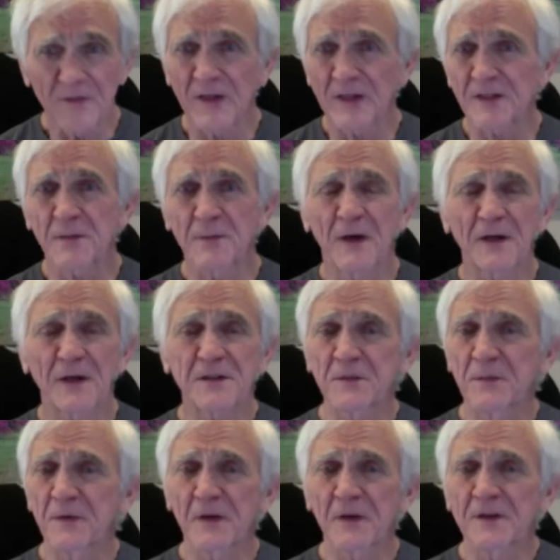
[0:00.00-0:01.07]
that's a
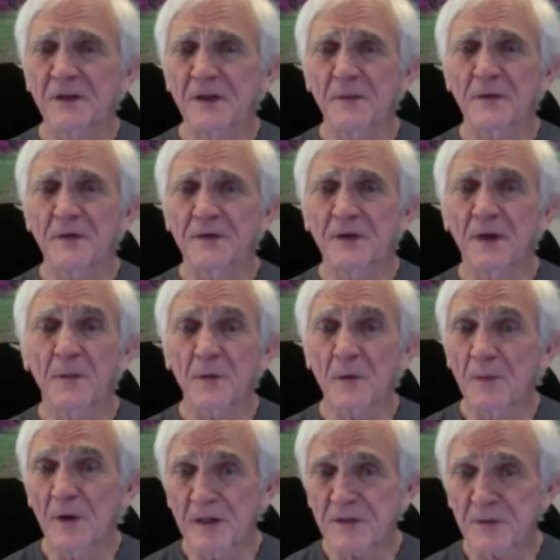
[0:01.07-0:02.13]
possibility i mean a number of
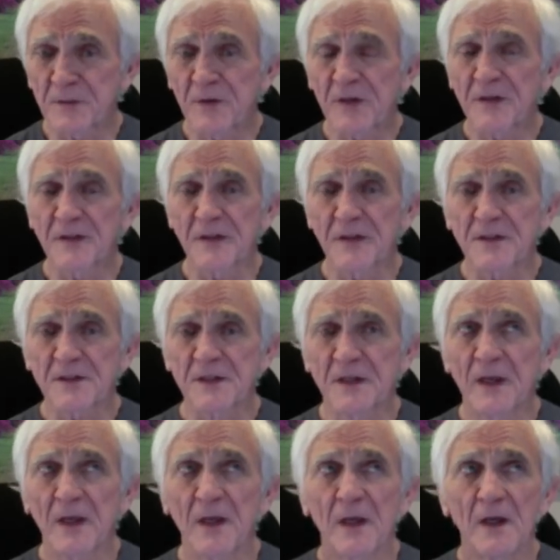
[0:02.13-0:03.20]
possibilities
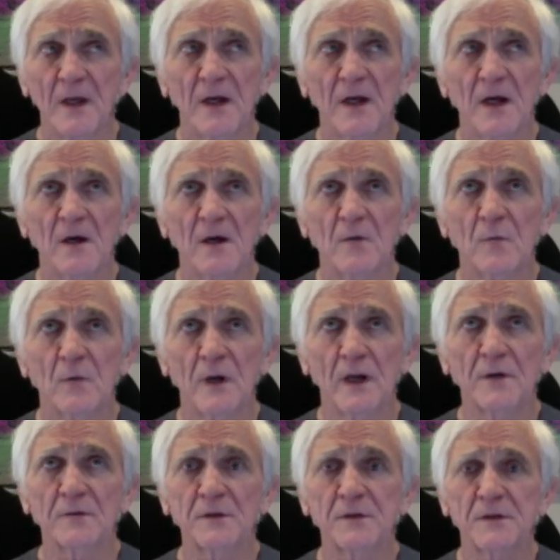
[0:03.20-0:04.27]
uh, when i
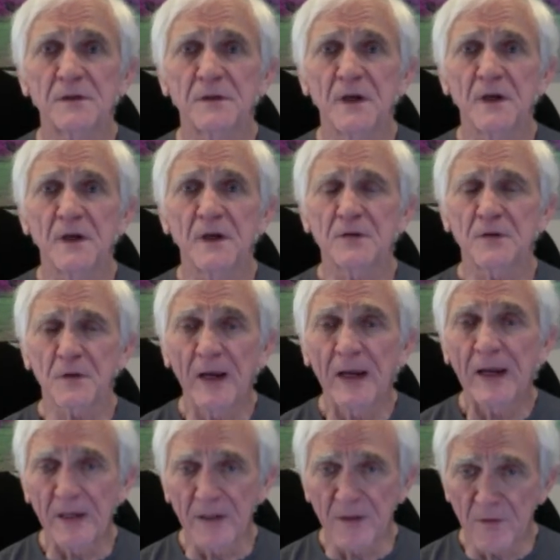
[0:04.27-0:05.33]
was uh,
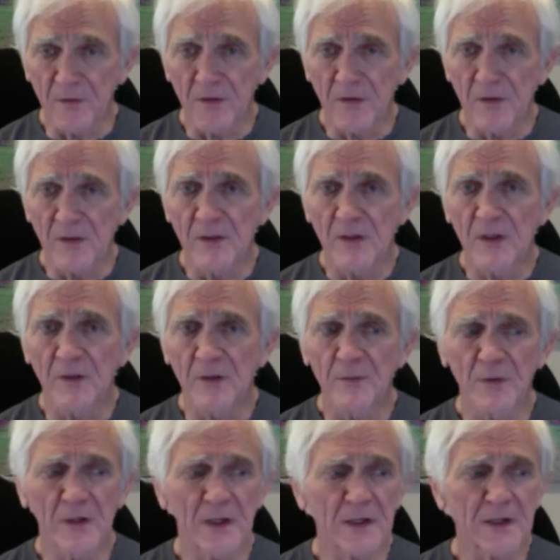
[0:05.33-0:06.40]
trained um,
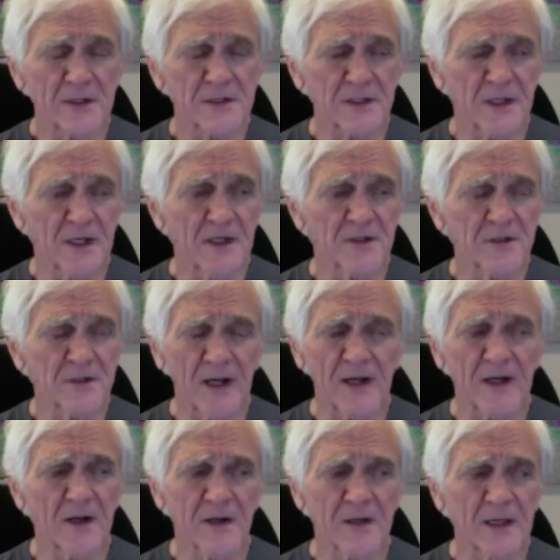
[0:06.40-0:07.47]
like I said, I shot
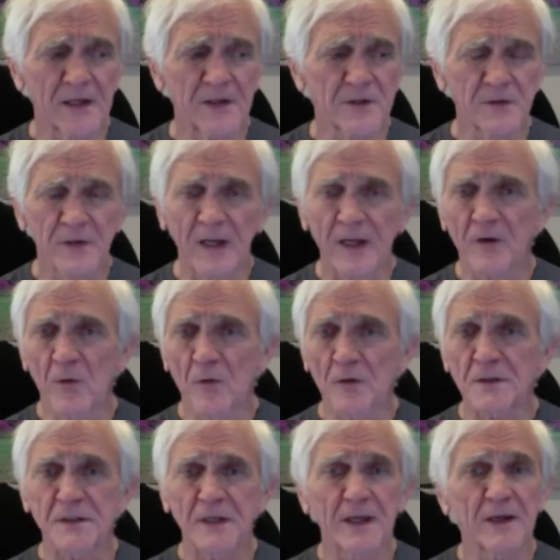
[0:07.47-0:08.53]
out of that two-day
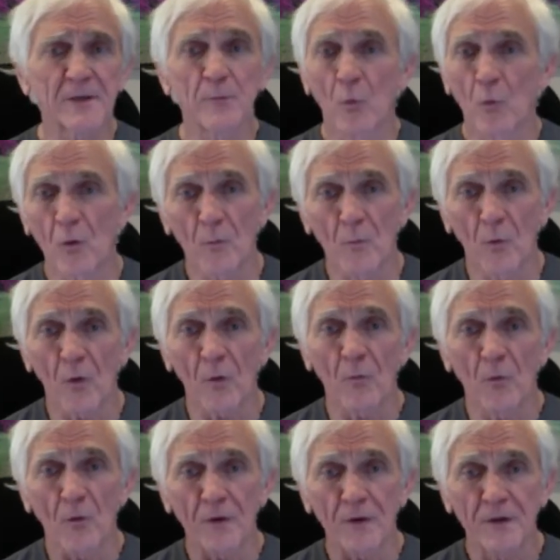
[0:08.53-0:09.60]
course saying more, more,
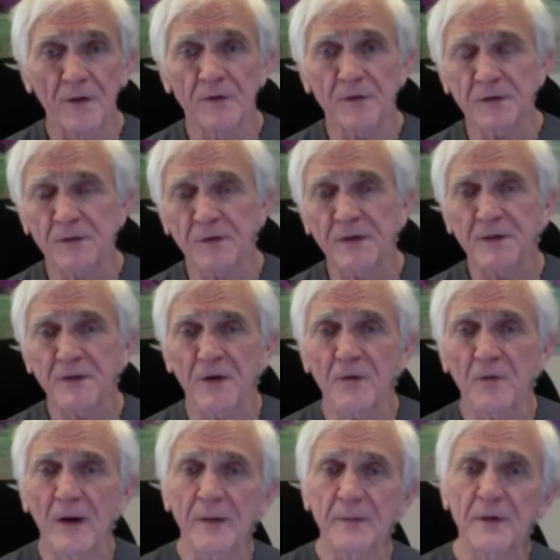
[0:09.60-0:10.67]
more, you know. So I started
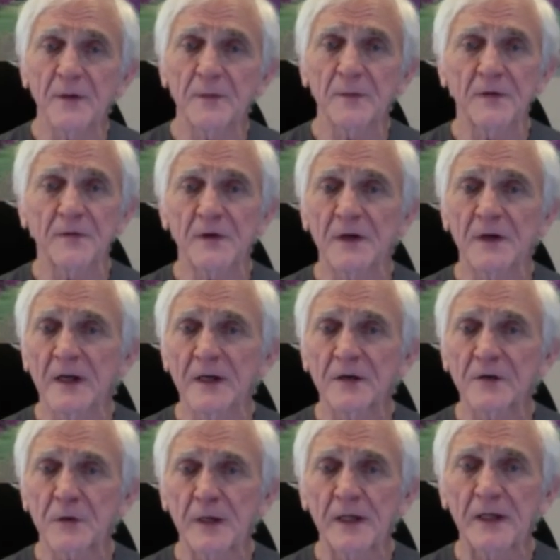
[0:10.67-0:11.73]
grabbing up different kind of
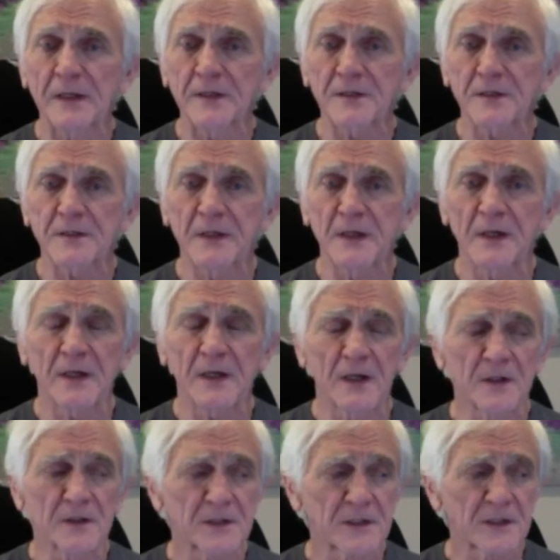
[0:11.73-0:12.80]
trainings, uh,
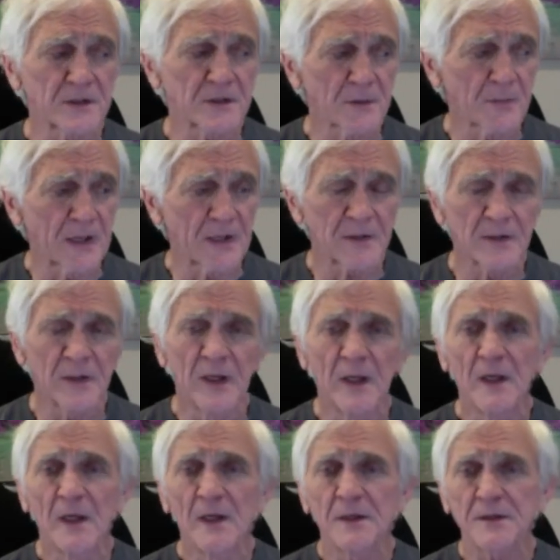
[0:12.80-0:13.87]
Celtic, Tibetan.
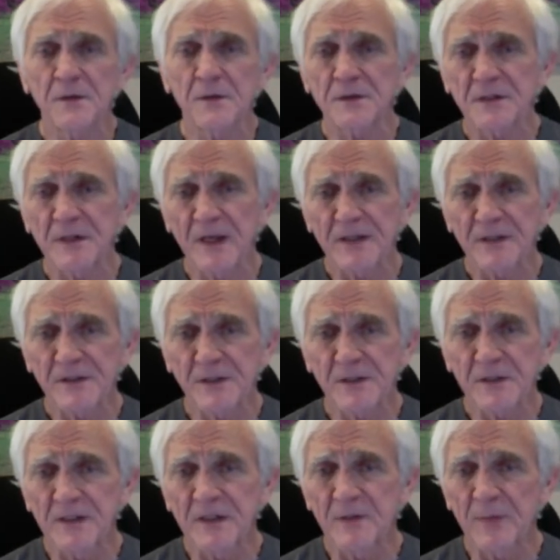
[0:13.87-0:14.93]
So it was nice to
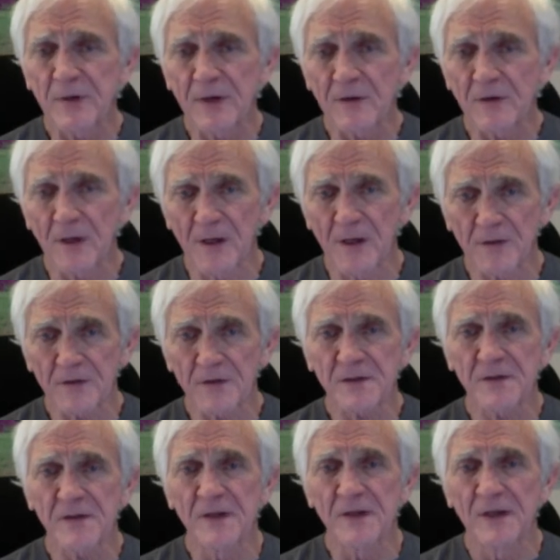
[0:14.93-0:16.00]
see the parallels,
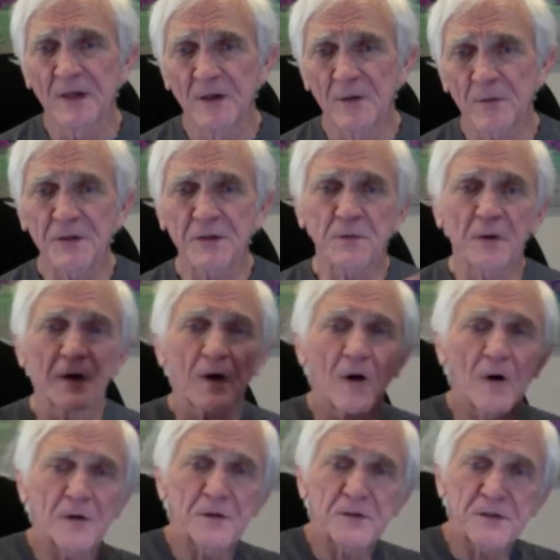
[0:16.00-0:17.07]
which is what
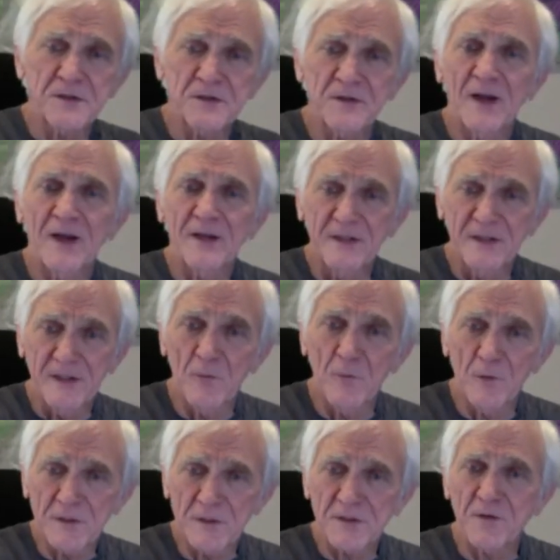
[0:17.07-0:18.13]
Harner's idea
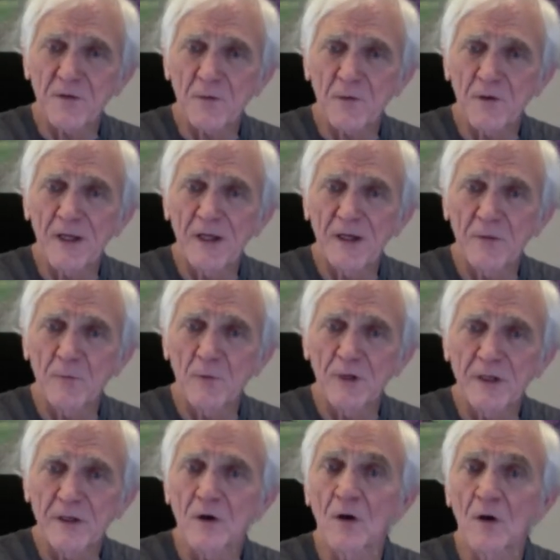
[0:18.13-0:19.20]
was in creating what
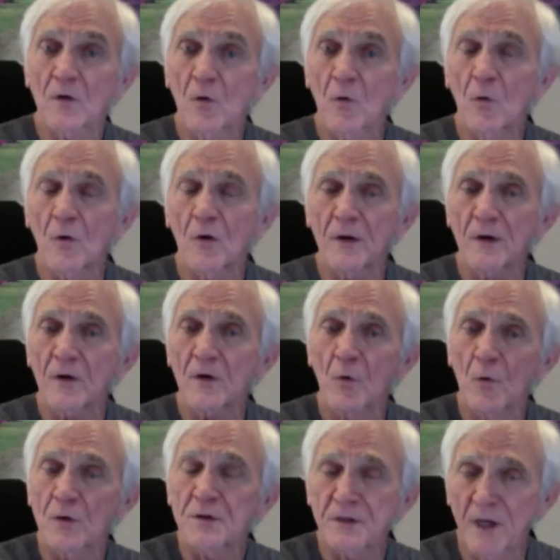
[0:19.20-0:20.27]
he called core,
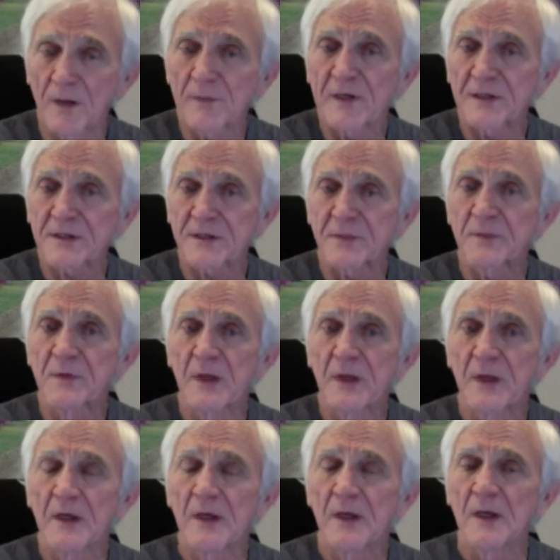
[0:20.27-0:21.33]
core shamanism
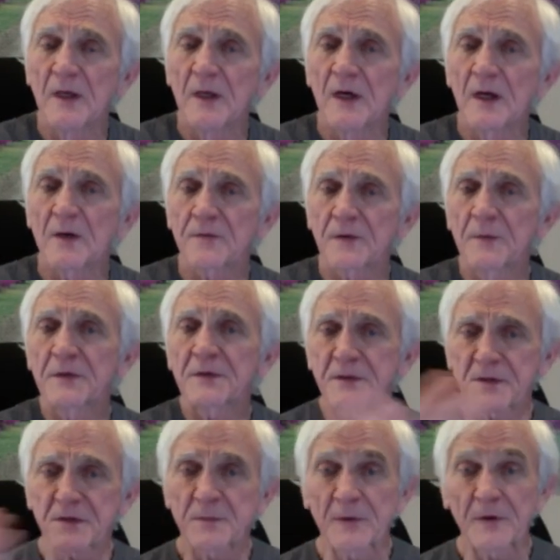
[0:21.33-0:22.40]
uh, from his
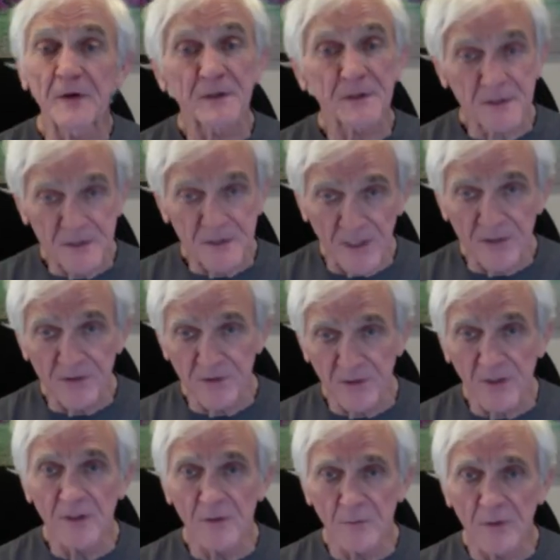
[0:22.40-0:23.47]
experiences
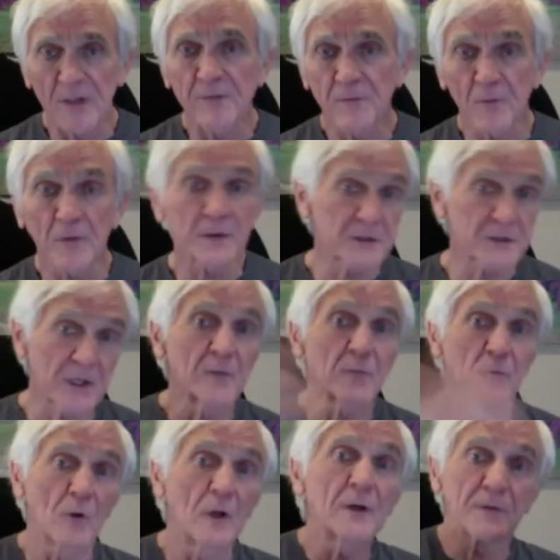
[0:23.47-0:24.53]
actually in the rainforest, and
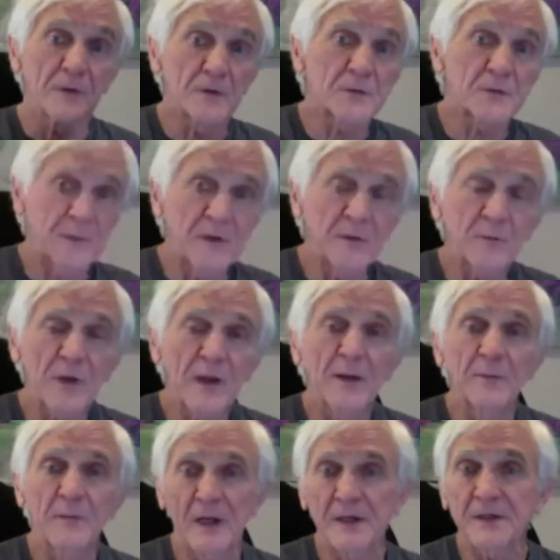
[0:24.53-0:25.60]
one of those being plant
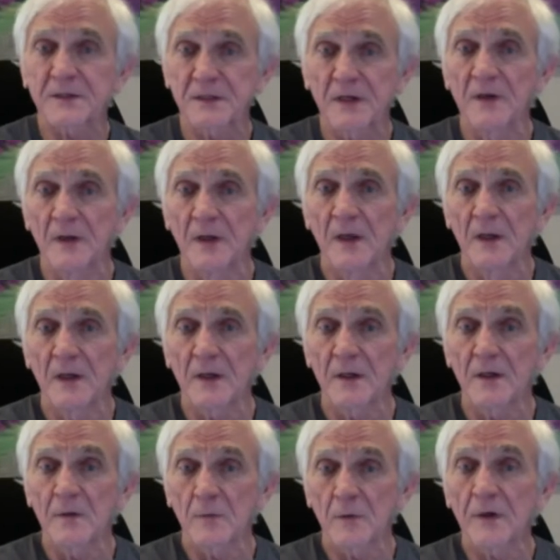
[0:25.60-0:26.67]
medicine, you
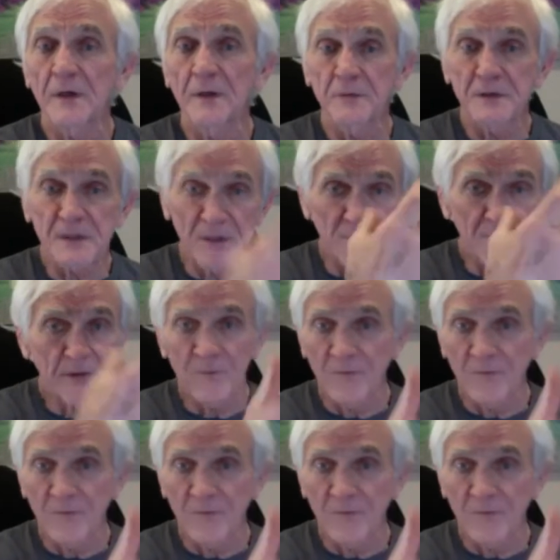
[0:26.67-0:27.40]
know, where he was given